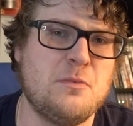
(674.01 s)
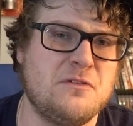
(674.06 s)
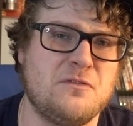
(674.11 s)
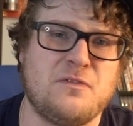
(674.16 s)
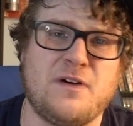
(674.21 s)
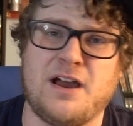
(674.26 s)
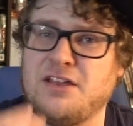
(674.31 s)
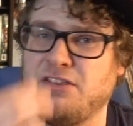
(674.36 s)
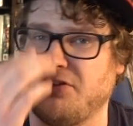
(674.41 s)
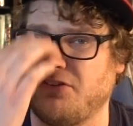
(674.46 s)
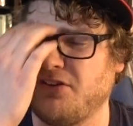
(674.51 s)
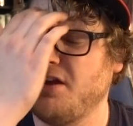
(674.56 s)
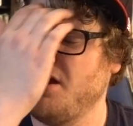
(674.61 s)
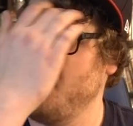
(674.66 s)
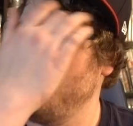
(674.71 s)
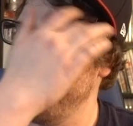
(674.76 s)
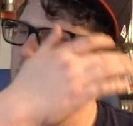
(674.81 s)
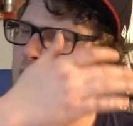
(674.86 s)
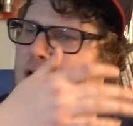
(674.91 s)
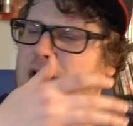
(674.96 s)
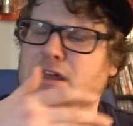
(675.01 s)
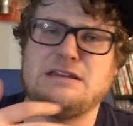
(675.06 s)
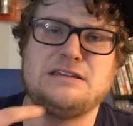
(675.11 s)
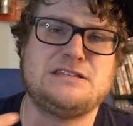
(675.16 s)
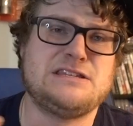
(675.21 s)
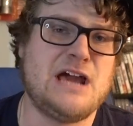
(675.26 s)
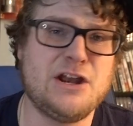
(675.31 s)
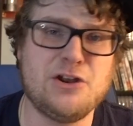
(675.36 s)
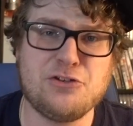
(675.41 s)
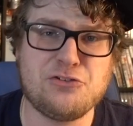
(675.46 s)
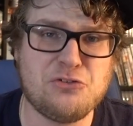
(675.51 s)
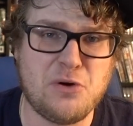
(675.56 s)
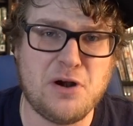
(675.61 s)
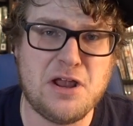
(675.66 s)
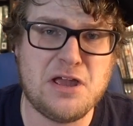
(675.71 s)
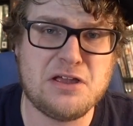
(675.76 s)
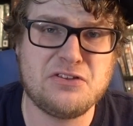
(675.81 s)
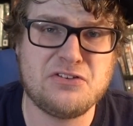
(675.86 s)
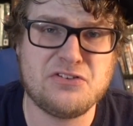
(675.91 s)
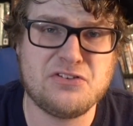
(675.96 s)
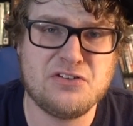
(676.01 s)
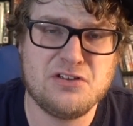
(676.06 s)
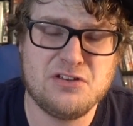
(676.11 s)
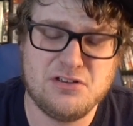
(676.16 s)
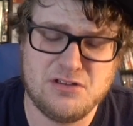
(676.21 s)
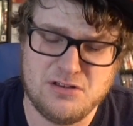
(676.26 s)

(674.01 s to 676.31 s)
and finds dinosaur eggs,